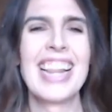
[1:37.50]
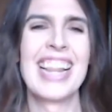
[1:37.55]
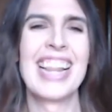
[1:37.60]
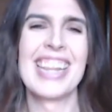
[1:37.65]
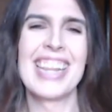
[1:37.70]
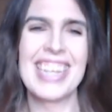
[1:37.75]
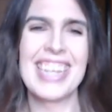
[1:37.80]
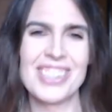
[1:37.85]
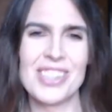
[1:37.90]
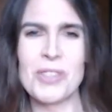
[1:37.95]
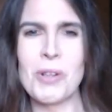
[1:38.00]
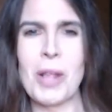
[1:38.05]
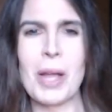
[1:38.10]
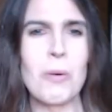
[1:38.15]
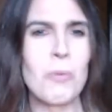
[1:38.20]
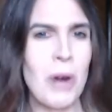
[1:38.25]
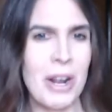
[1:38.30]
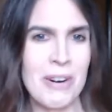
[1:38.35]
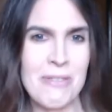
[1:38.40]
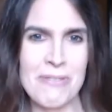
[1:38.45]
And I just like
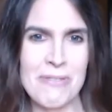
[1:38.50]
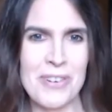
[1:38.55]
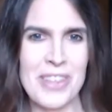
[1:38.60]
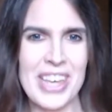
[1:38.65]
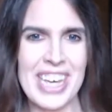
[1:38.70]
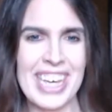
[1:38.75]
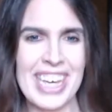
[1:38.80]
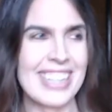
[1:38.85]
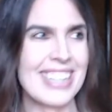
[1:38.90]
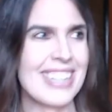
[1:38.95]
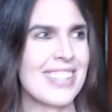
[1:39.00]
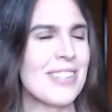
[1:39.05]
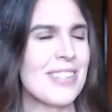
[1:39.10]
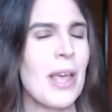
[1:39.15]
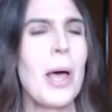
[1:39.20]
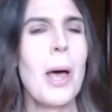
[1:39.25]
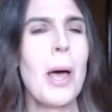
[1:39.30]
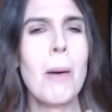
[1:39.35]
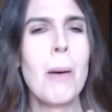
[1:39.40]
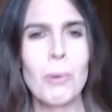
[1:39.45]
run for the hills,
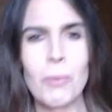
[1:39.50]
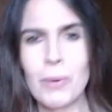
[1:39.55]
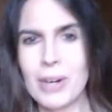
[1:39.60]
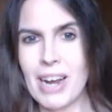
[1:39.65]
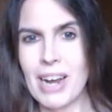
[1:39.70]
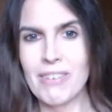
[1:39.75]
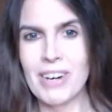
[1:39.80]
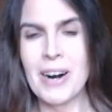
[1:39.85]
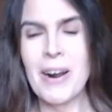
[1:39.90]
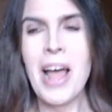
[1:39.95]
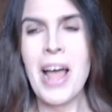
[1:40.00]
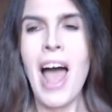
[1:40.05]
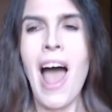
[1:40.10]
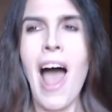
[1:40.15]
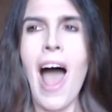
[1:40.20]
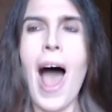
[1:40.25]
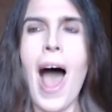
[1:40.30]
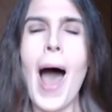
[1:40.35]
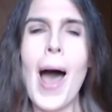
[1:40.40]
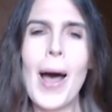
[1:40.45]
but whatever.
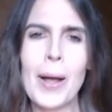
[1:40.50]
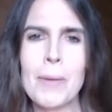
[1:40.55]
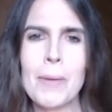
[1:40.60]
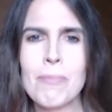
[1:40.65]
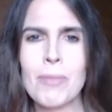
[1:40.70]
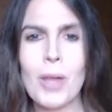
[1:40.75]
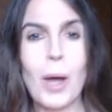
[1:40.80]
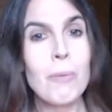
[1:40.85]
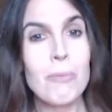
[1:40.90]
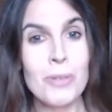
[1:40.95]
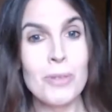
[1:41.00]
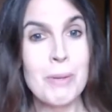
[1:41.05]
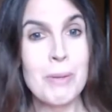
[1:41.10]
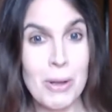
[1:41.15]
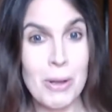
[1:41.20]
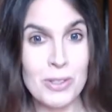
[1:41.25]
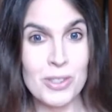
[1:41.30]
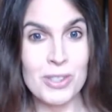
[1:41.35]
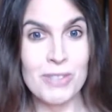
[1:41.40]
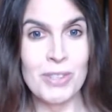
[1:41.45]
Um, hopefully
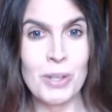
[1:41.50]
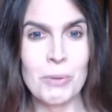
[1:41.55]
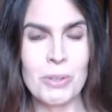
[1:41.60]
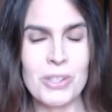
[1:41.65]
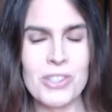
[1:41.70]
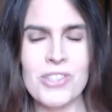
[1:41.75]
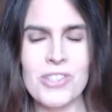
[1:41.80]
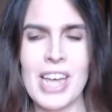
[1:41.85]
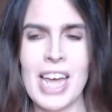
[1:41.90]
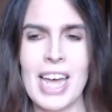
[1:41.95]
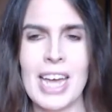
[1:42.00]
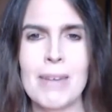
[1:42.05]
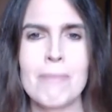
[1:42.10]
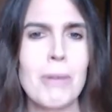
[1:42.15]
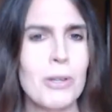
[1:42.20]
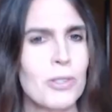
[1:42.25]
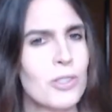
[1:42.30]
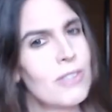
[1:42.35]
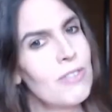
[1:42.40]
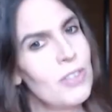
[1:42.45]
most of you will stay.
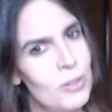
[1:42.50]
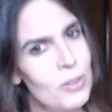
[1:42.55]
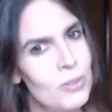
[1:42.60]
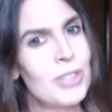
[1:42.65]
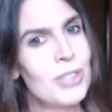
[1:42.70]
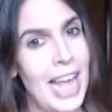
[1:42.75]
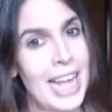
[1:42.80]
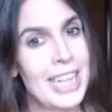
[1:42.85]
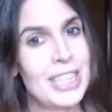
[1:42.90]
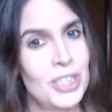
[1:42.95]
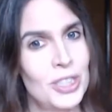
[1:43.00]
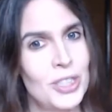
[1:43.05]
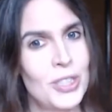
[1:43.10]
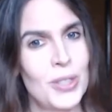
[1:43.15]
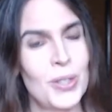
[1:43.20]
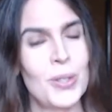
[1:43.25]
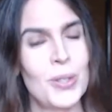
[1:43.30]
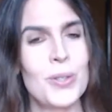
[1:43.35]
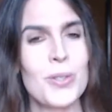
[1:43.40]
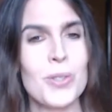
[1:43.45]
Most of you tend
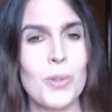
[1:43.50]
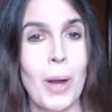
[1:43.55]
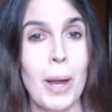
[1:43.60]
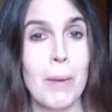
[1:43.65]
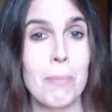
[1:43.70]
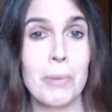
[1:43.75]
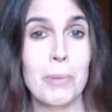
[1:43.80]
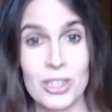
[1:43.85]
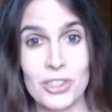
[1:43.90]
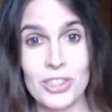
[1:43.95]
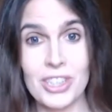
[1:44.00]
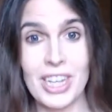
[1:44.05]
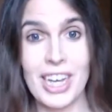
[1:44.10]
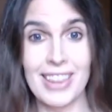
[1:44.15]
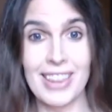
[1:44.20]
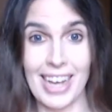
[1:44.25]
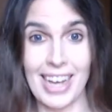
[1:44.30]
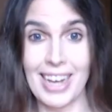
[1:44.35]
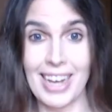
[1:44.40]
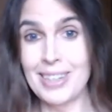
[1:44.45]
to, so I
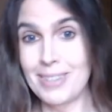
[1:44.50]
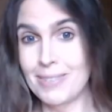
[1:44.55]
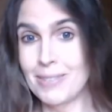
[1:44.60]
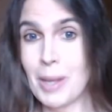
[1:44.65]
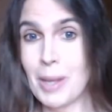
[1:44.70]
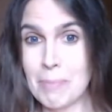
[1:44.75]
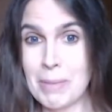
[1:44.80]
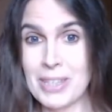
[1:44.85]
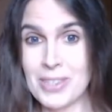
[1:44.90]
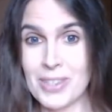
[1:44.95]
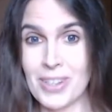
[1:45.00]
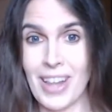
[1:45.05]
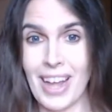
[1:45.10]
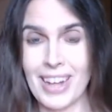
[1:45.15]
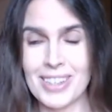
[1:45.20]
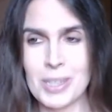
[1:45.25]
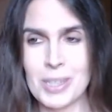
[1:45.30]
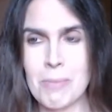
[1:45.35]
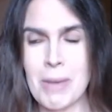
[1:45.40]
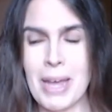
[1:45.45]
appreciate that. It means a
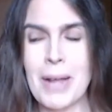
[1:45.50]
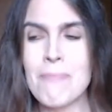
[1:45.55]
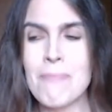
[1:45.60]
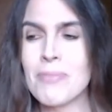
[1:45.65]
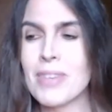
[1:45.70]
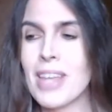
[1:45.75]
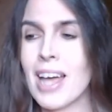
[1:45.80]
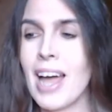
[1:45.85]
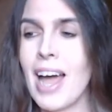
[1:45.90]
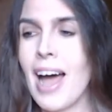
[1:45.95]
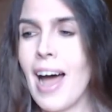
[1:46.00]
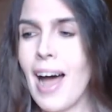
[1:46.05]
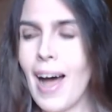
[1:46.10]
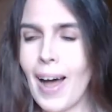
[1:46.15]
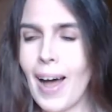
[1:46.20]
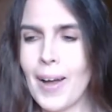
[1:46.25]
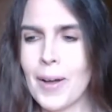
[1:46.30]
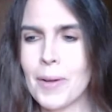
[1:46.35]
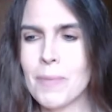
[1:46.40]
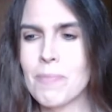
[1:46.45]
lot to me.
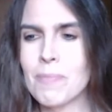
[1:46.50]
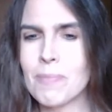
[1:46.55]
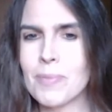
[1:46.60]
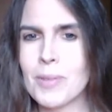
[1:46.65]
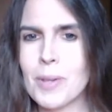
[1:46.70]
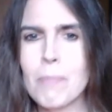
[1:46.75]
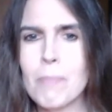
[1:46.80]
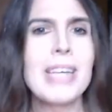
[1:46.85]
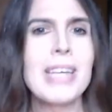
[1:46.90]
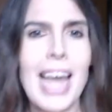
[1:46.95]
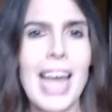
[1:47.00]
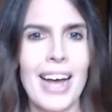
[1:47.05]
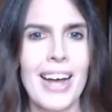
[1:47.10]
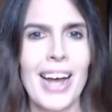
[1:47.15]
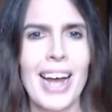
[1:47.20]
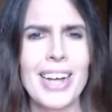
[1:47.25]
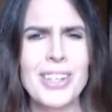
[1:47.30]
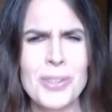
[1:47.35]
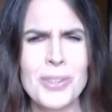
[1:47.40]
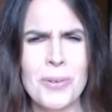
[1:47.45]
Um, but yeah,
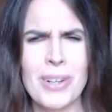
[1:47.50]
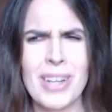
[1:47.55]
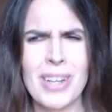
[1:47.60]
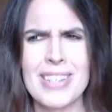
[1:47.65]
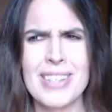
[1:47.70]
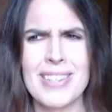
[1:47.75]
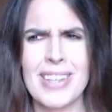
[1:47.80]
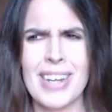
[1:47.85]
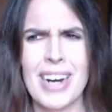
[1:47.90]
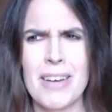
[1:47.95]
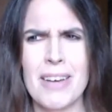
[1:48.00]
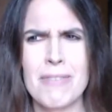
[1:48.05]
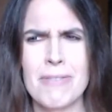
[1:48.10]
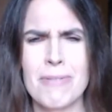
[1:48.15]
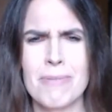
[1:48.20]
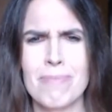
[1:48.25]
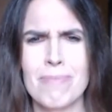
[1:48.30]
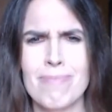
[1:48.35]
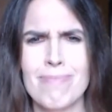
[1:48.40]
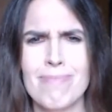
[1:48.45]
I do realize that
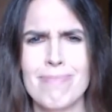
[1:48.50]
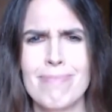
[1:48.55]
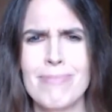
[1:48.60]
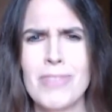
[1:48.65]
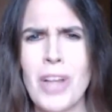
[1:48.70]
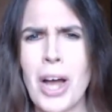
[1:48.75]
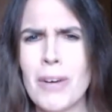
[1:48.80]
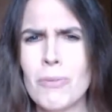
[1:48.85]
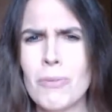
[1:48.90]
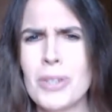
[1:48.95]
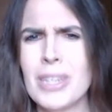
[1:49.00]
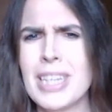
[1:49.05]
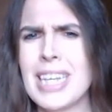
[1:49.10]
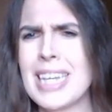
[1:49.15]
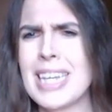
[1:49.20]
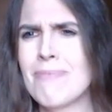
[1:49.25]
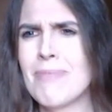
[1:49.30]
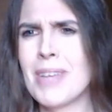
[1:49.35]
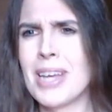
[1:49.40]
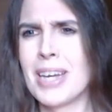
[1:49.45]
I've not
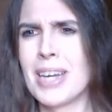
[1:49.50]
really